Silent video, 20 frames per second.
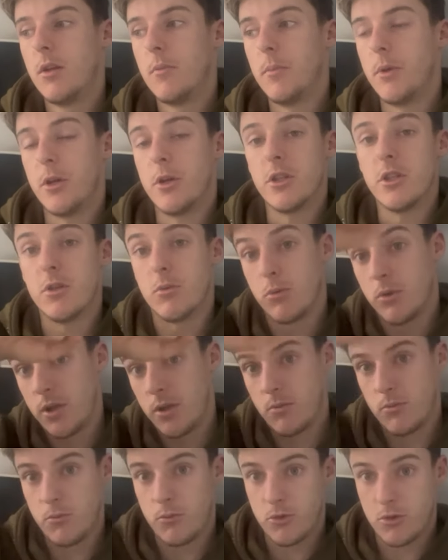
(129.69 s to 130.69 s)
because it
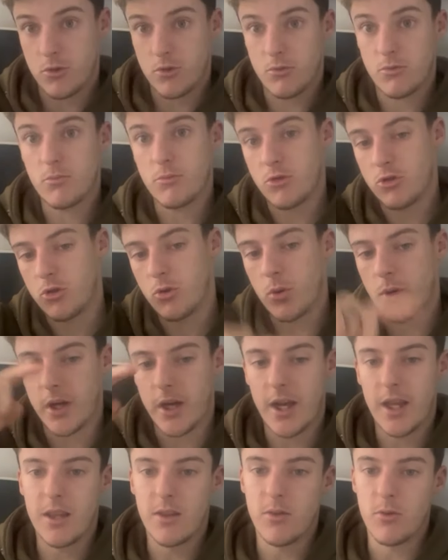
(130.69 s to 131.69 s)
was
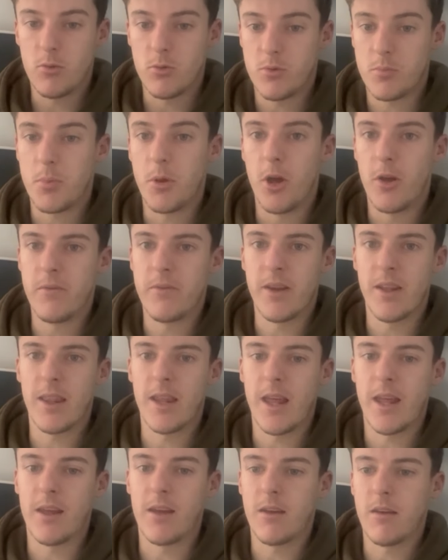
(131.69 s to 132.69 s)
square and it was perfect
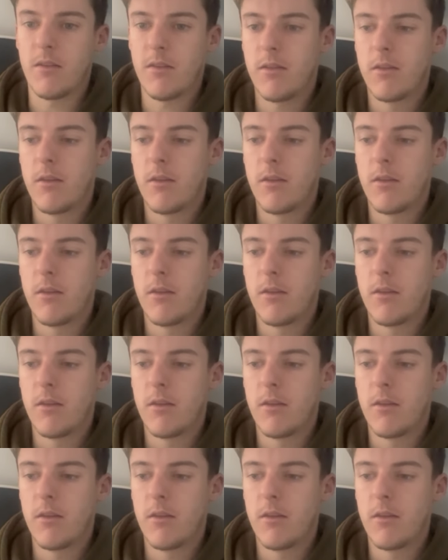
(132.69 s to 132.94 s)
length.